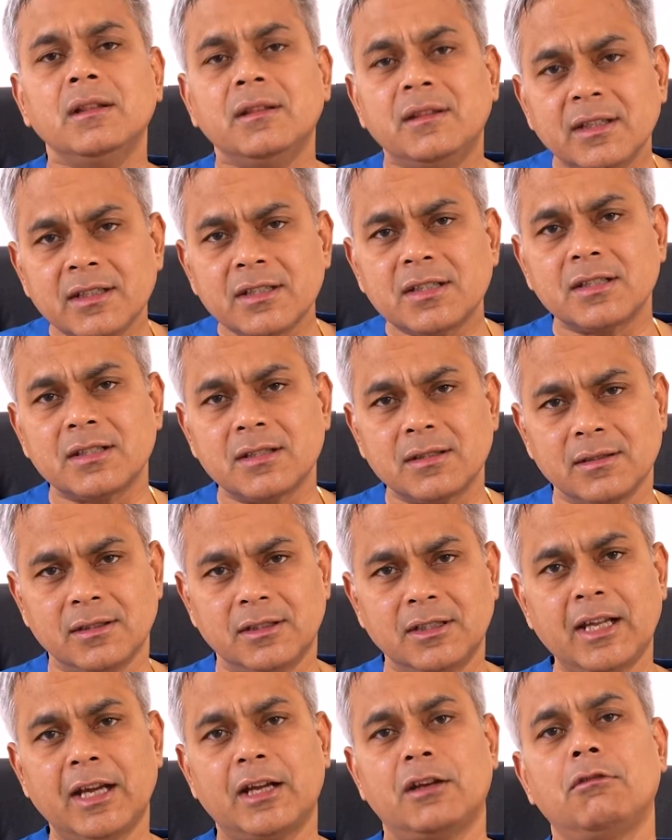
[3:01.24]
This
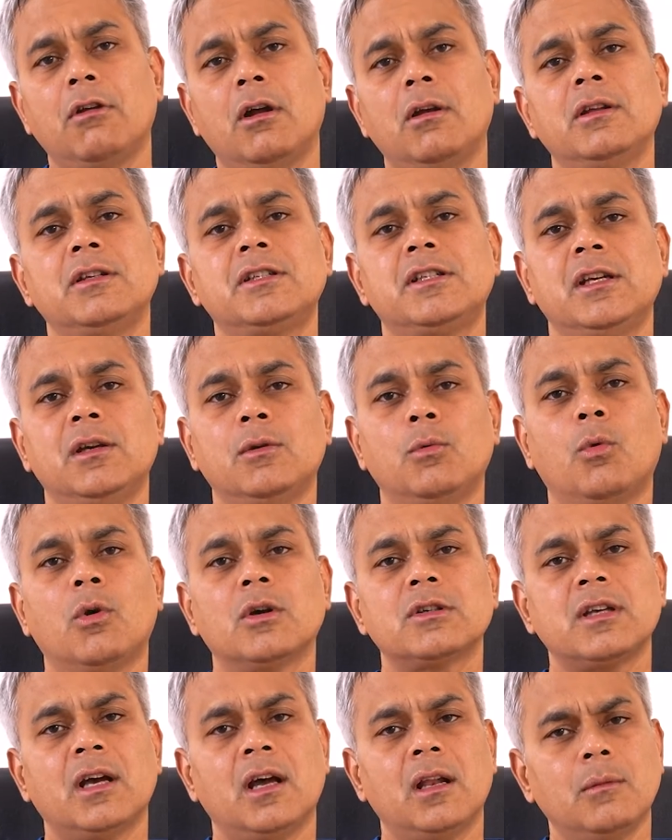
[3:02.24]
technology
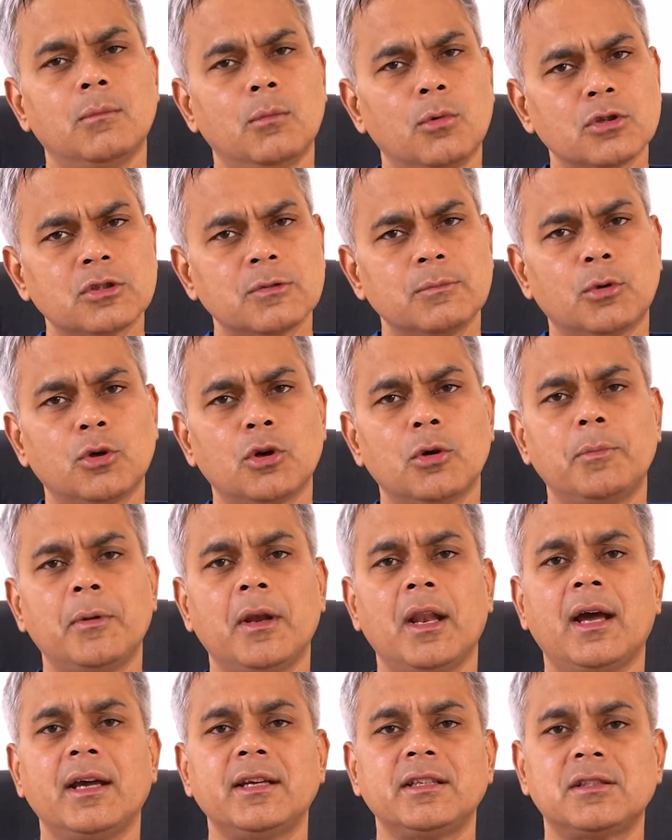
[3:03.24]
was almost
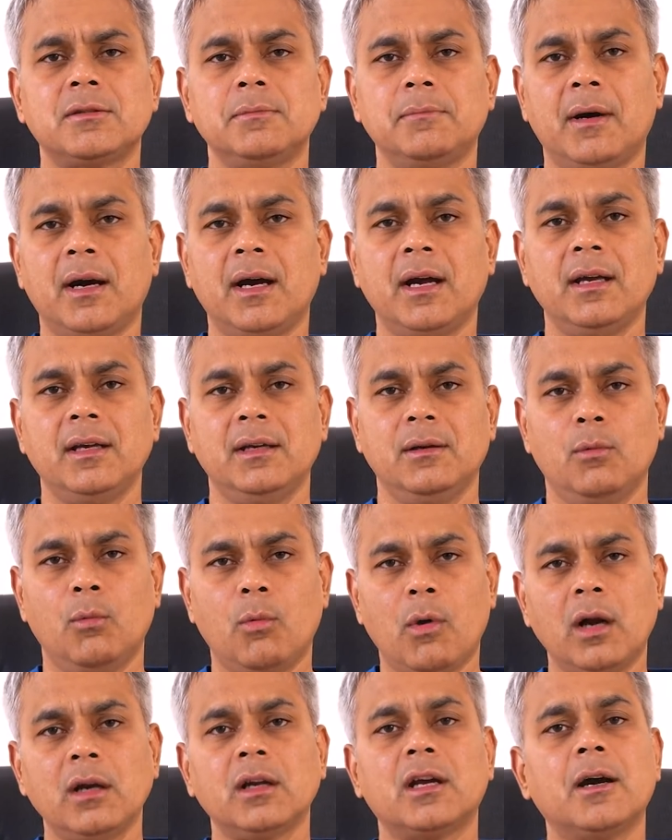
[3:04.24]
monopolized by
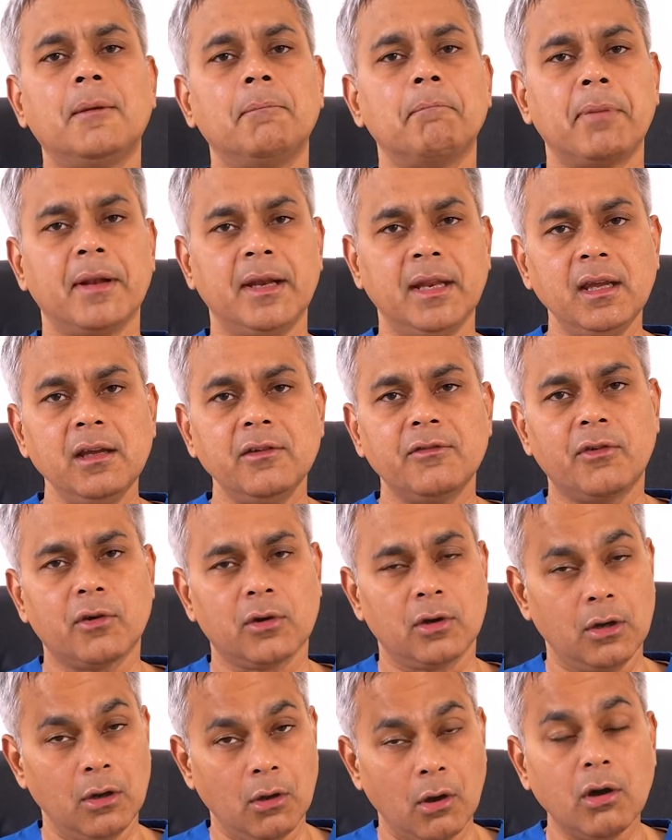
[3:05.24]
one company
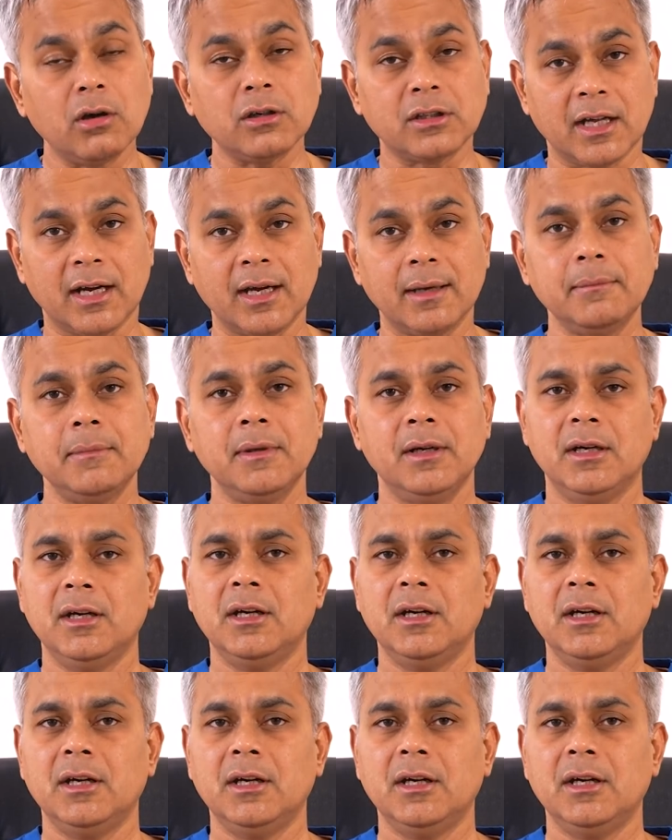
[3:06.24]
for a long time,